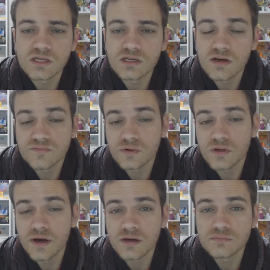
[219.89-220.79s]
I feel
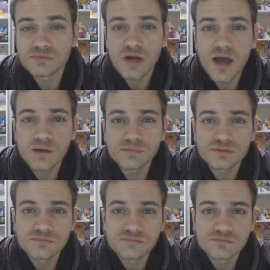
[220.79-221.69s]
like I'm
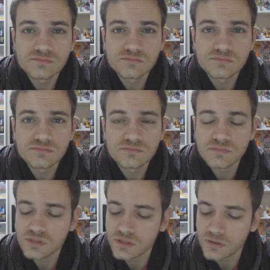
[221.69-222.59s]
trapped.
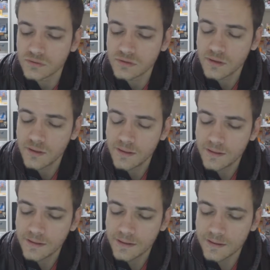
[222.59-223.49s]
I
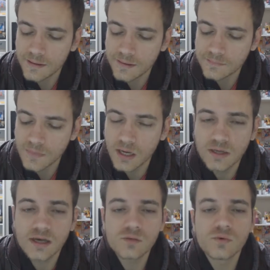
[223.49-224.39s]

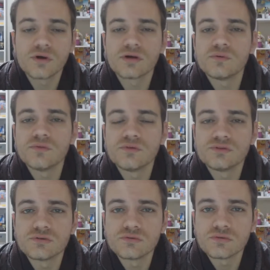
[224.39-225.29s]
like working with the
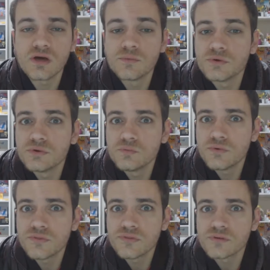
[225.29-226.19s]
children. I'm good
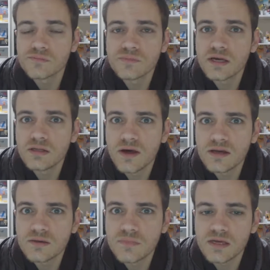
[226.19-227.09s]
with them. They
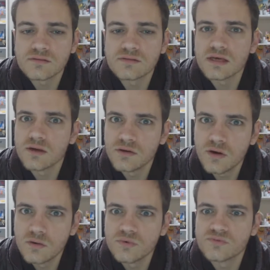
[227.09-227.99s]
like me. They get
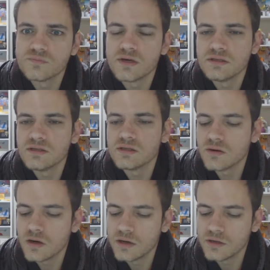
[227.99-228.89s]
on with me.
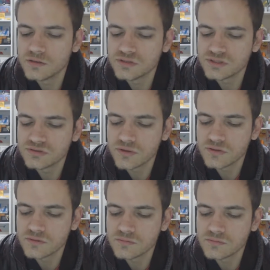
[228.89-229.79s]
I don't just
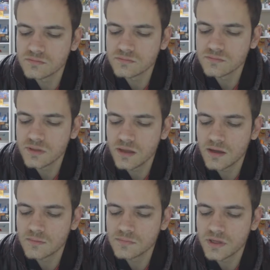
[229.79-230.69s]
treat them
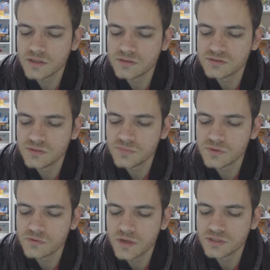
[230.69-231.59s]
like a
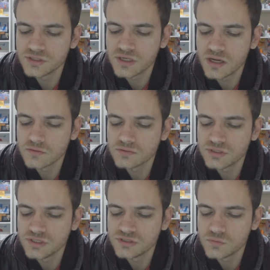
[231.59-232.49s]
typical educator or
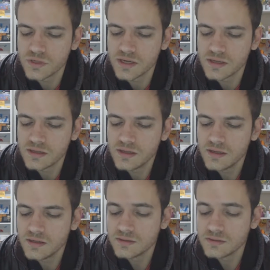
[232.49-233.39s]
teacher where,
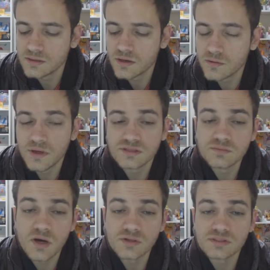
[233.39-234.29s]

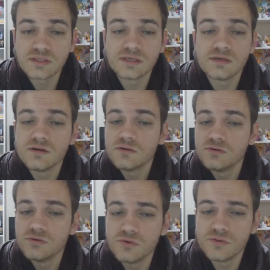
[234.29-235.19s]
it's mostly
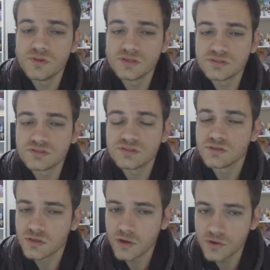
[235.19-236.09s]
do this,
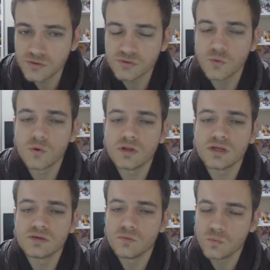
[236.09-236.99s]
go to the
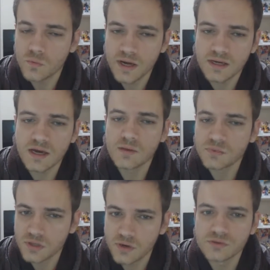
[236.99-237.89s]
toilet, wake
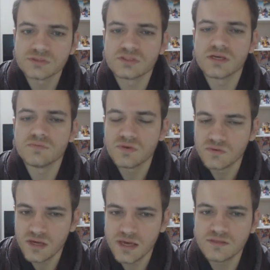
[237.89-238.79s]
up, go to sleep,
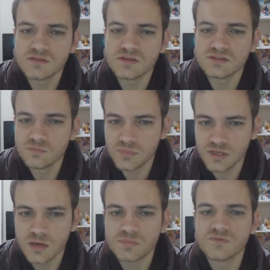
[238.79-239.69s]
eat this,
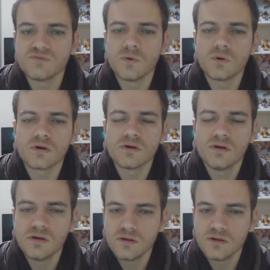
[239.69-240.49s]
pick up your fork,